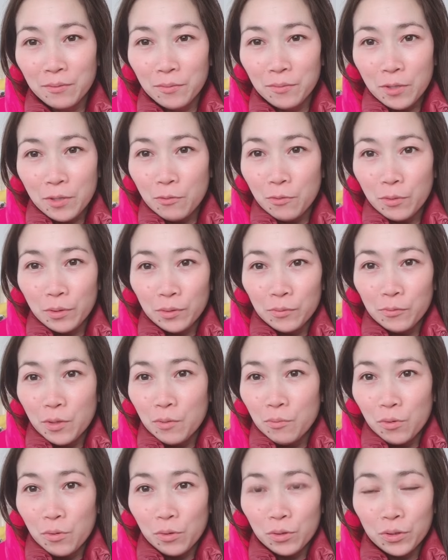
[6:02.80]

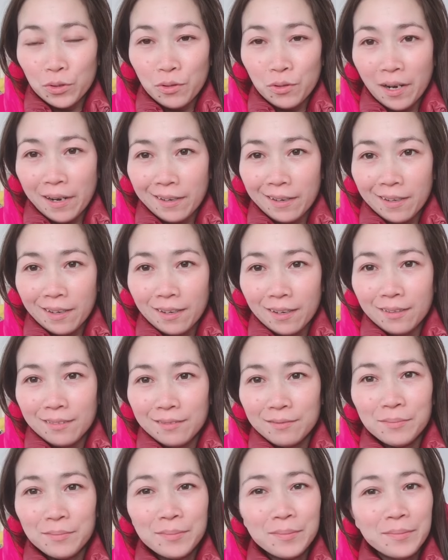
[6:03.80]
both crying.
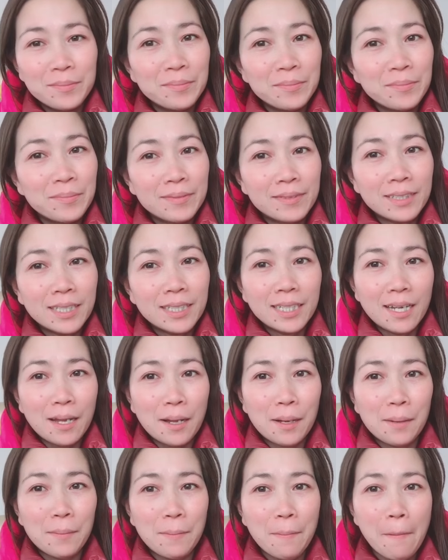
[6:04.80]
Yeah,
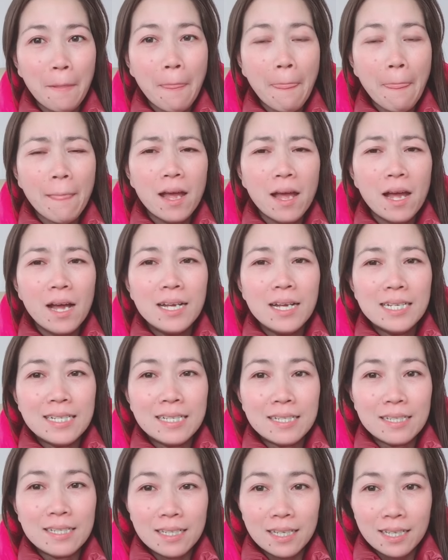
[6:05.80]

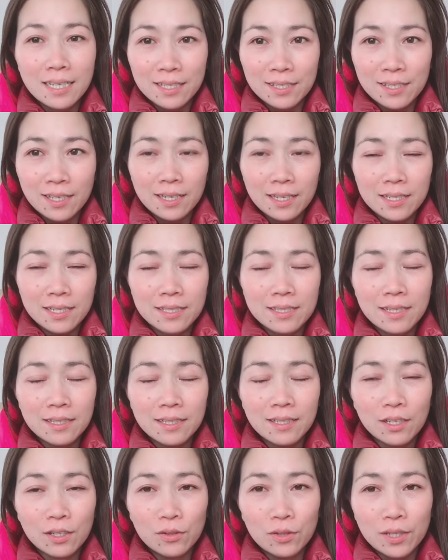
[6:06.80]
he said it's not
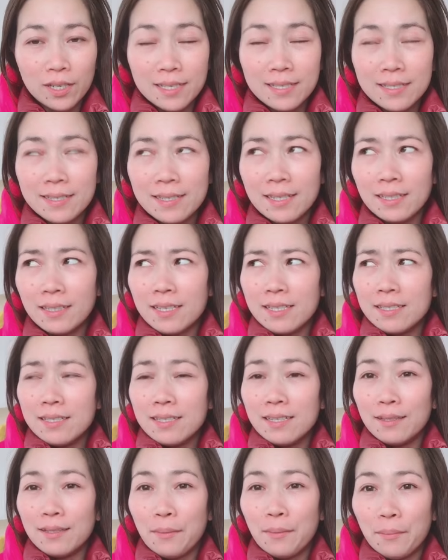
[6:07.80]
a
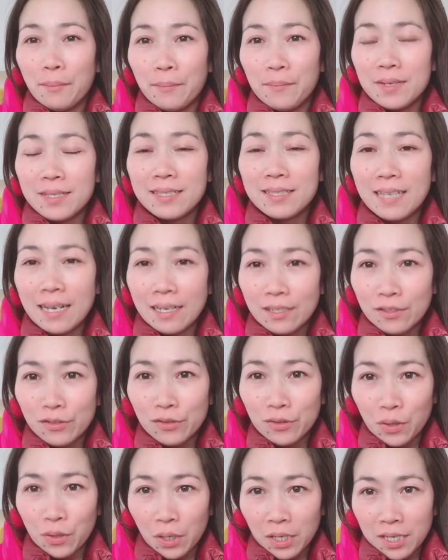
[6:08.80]
sad
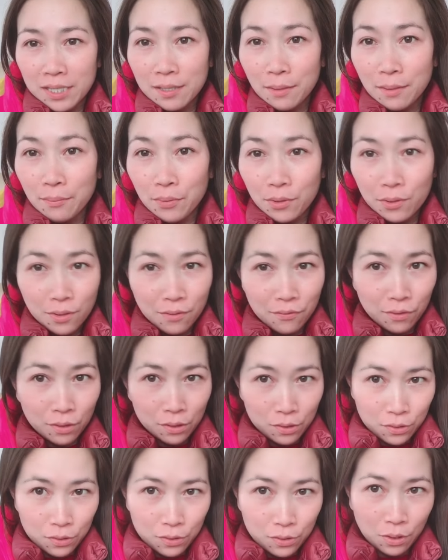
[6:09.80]
song. It's a beautiful
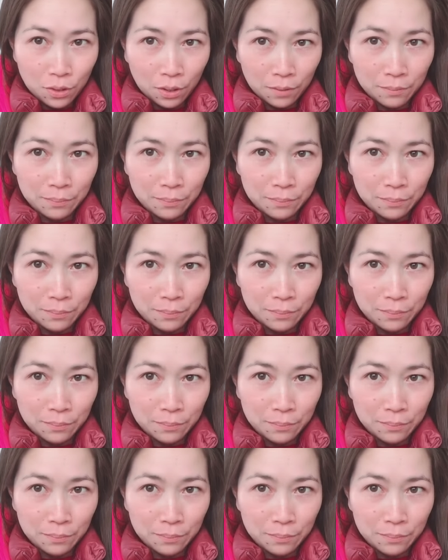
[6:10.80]
song.